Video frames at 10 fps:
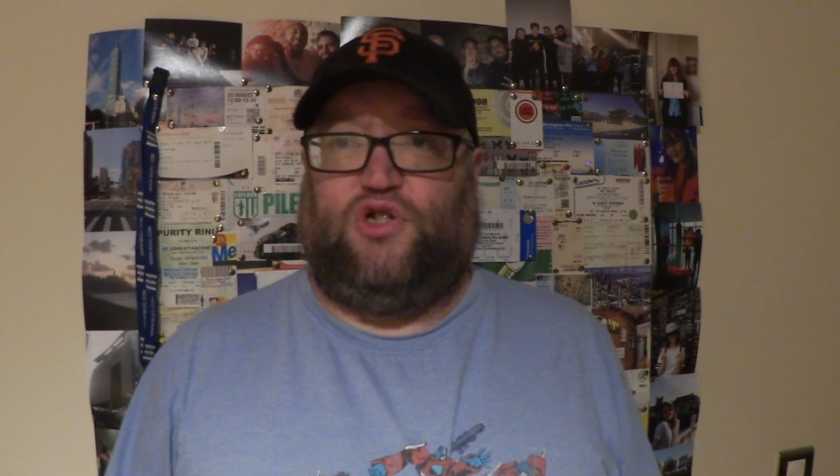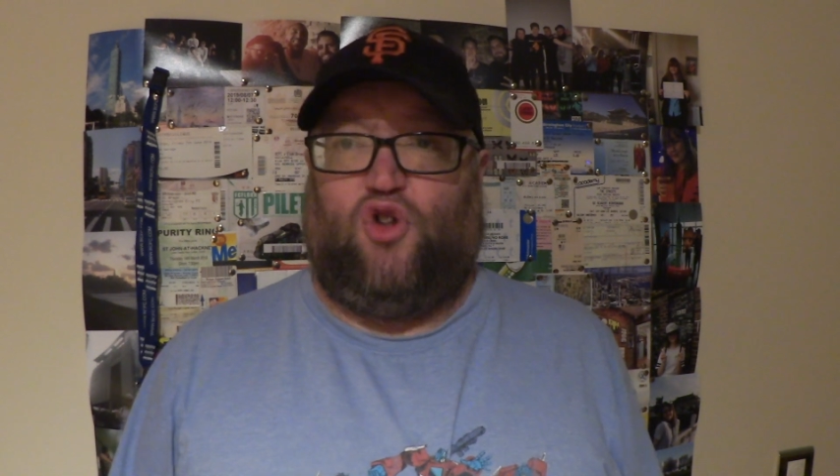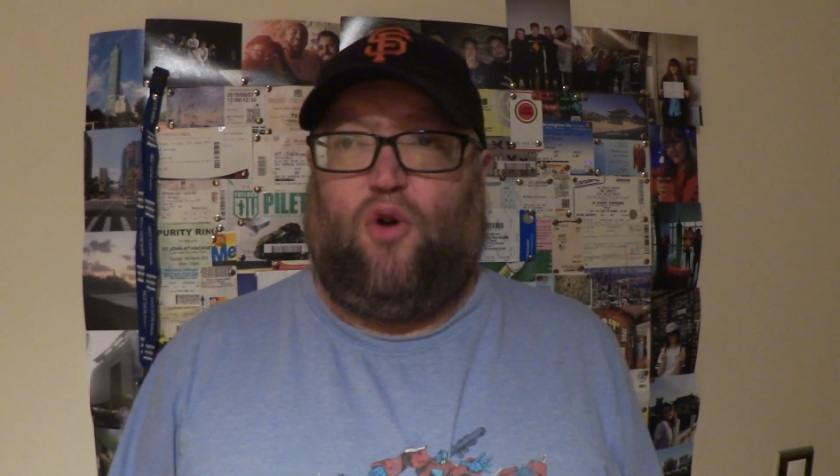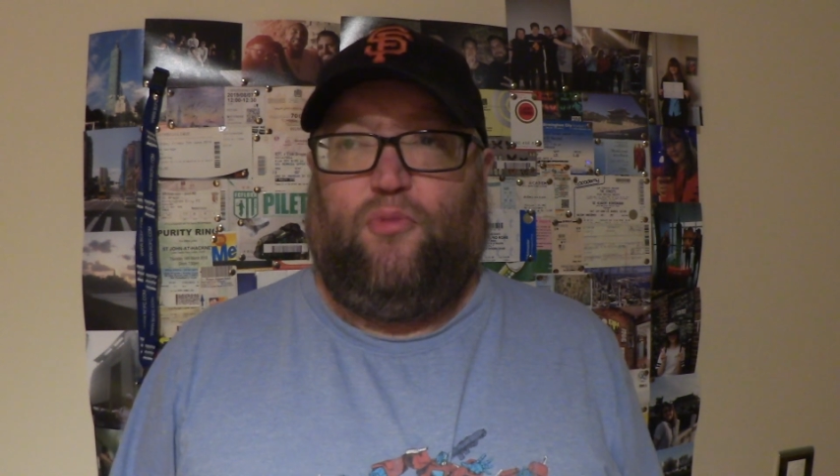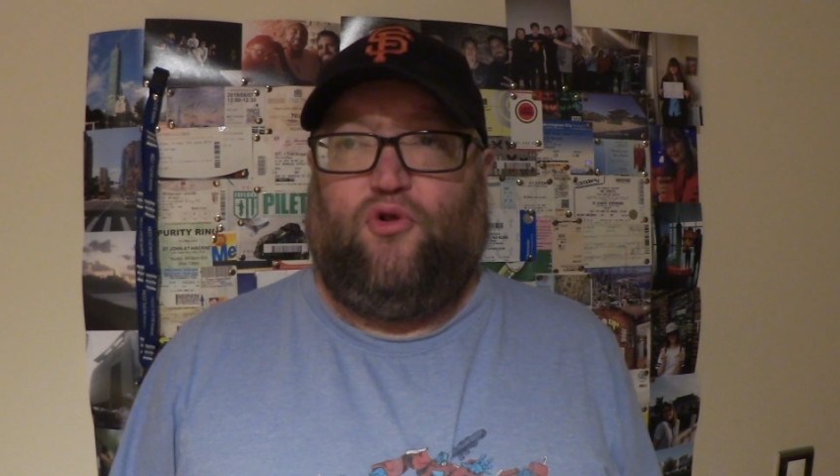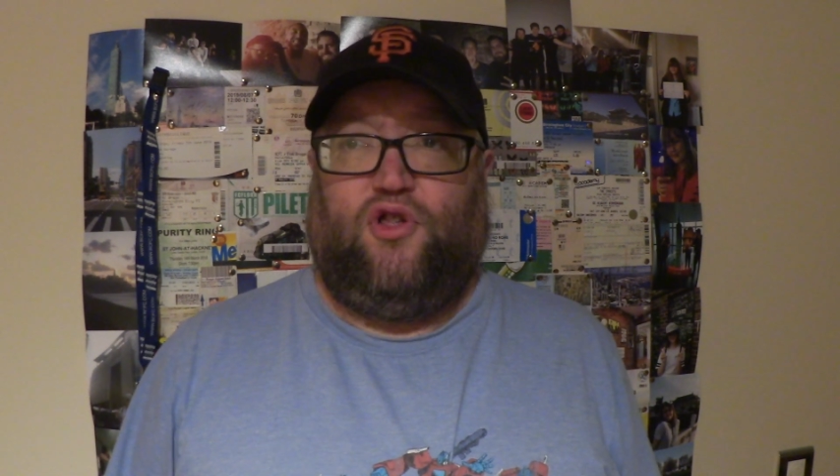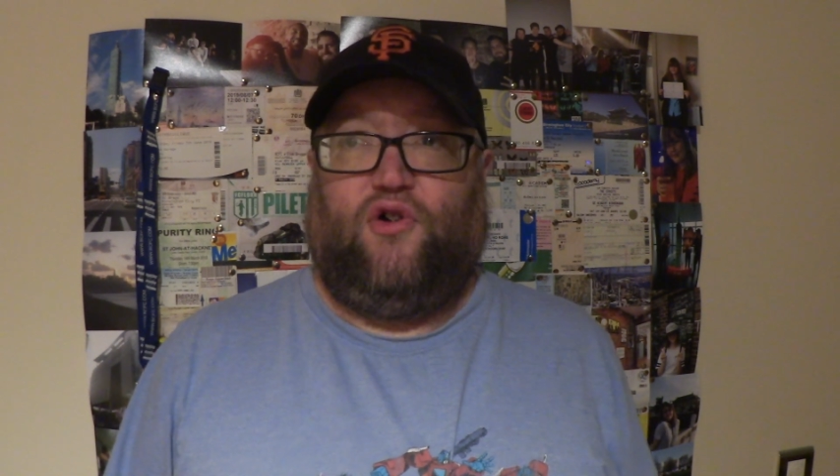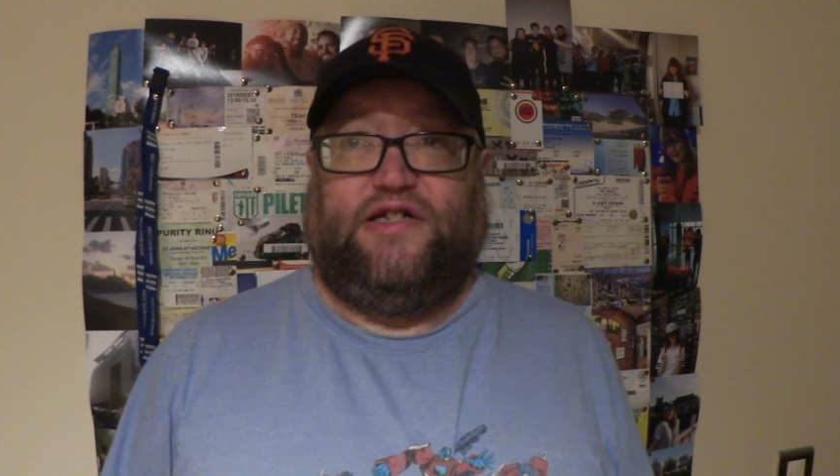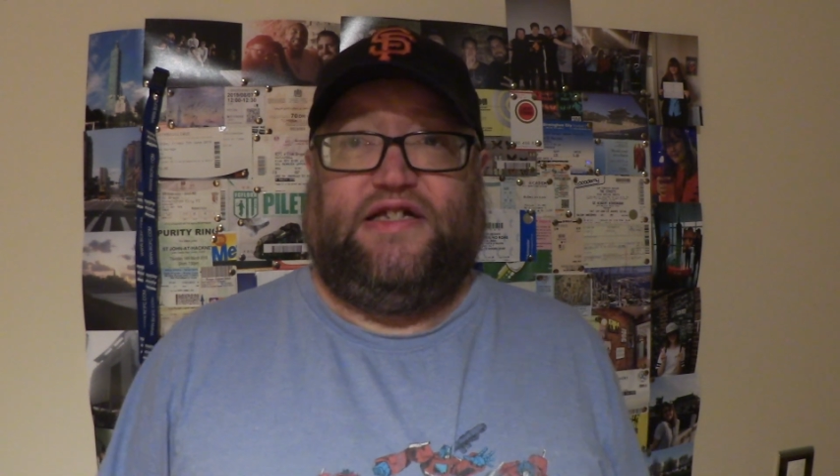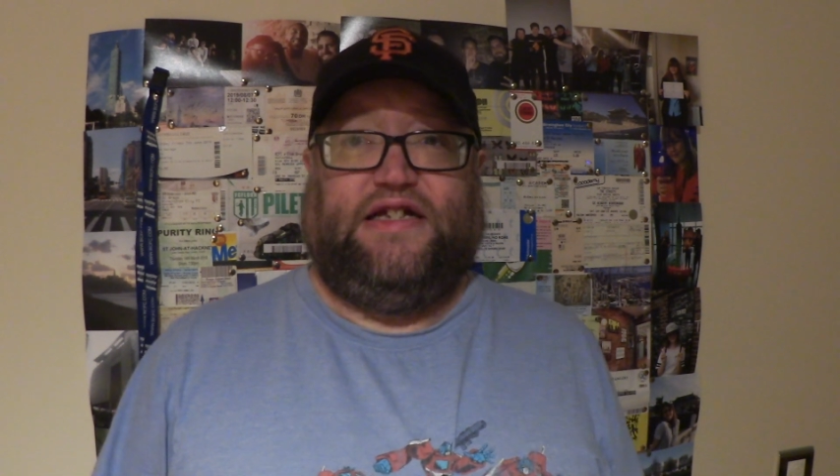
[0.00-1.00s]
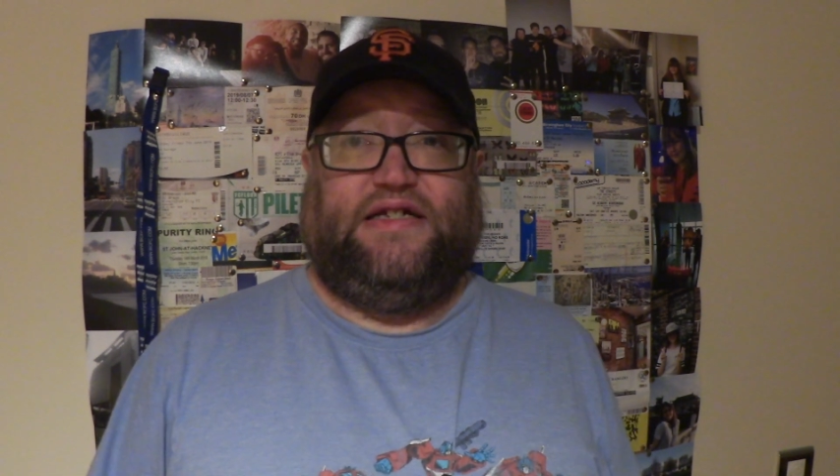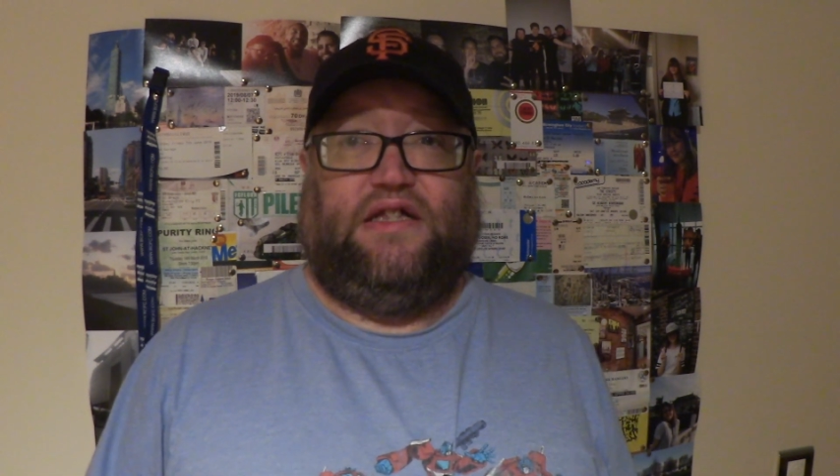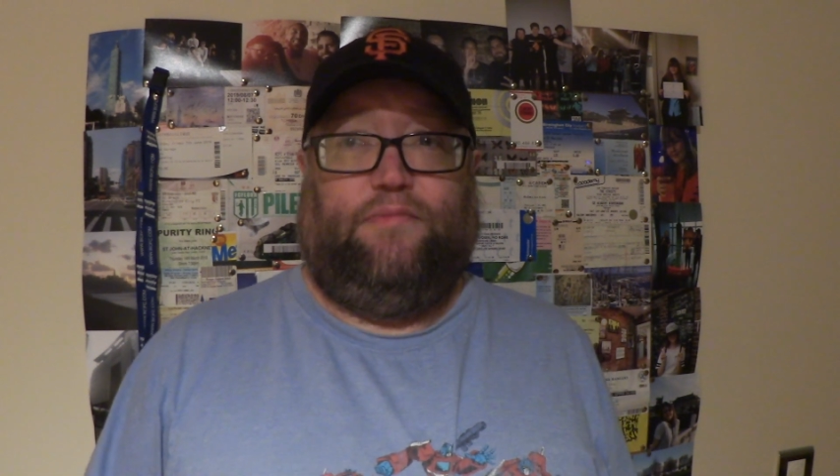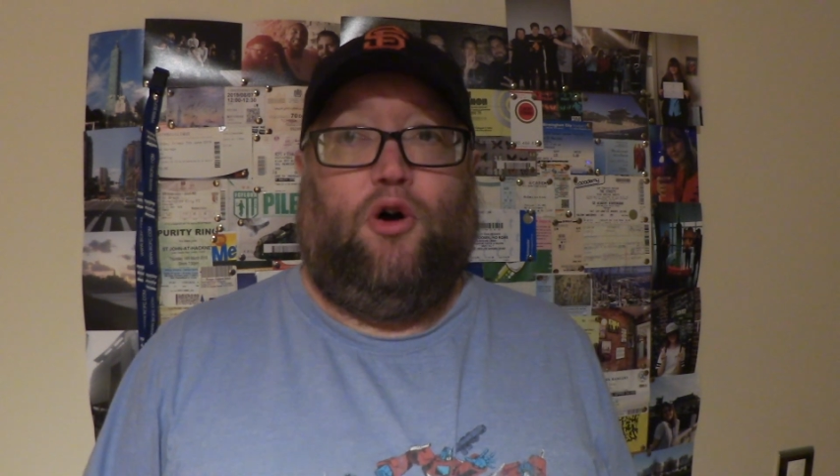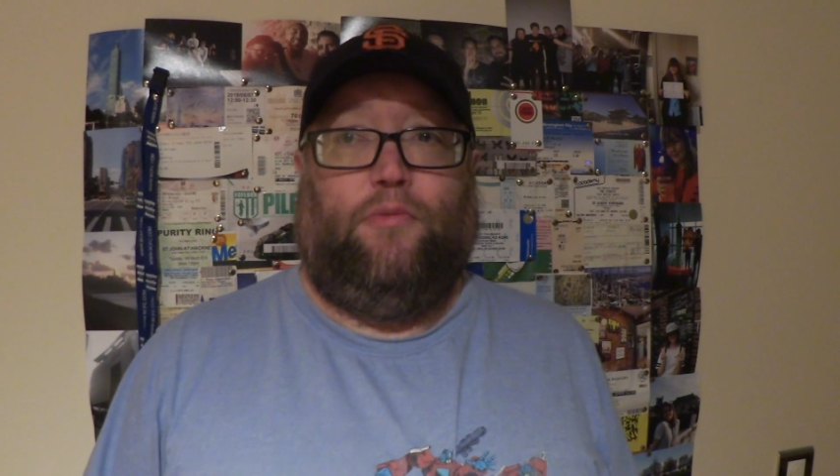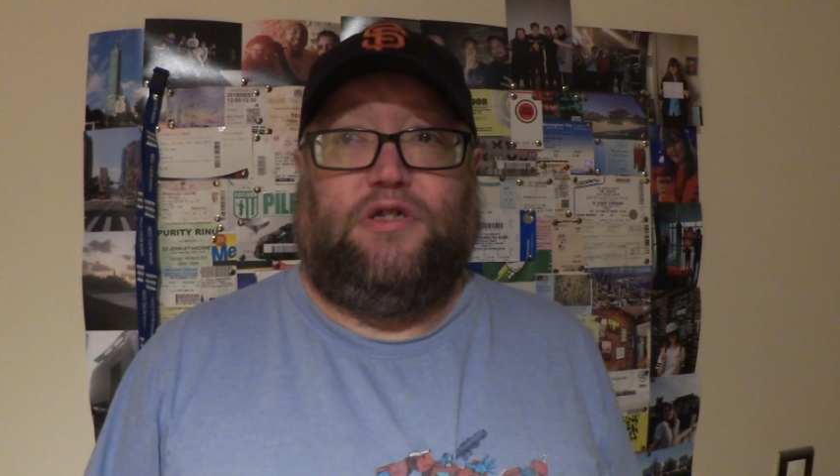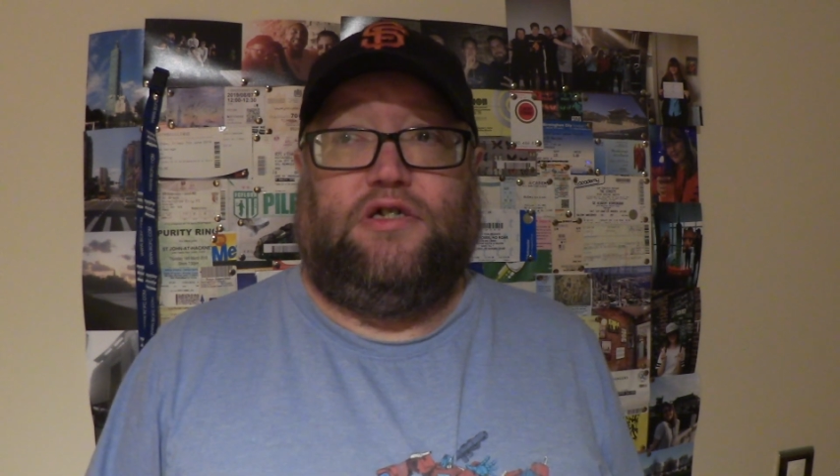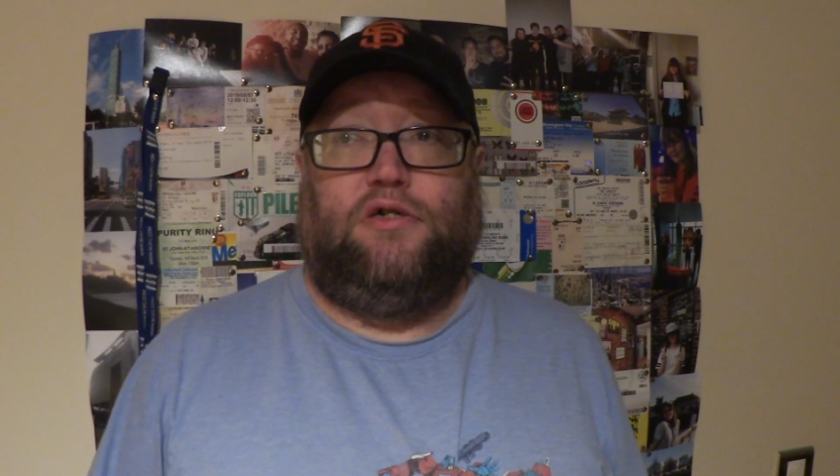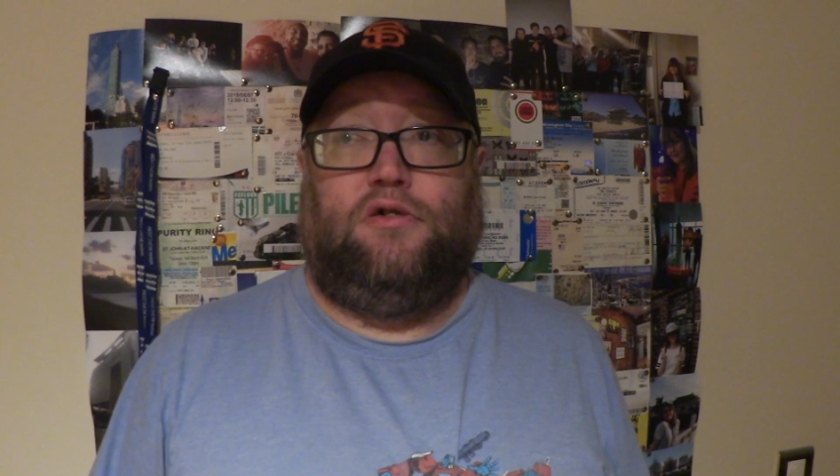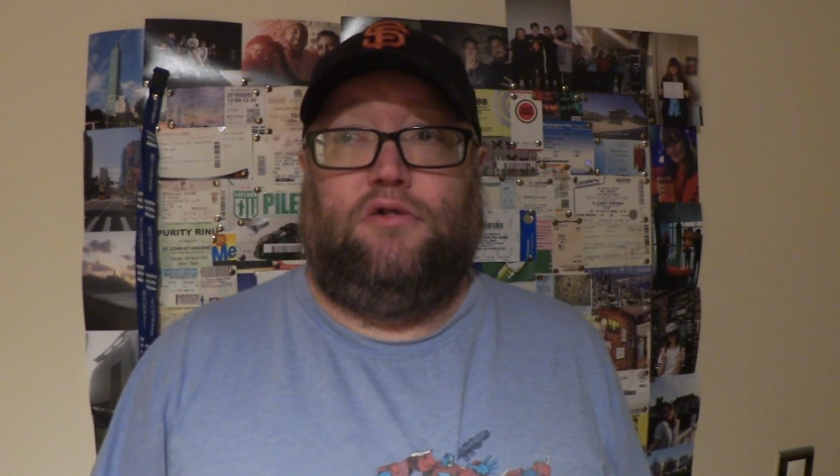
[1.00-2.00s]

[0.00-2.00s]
9.96 at the moment.